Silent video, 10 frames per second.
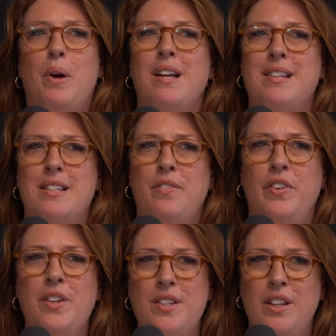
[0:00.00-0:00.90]
process, it
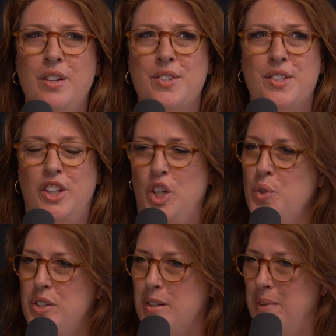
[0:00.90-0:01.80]
feels a little
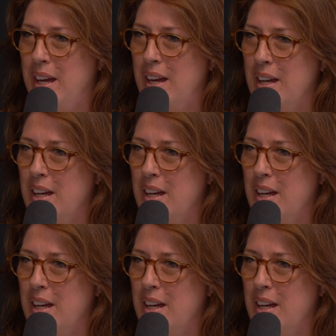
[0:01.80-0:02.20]
skewed to me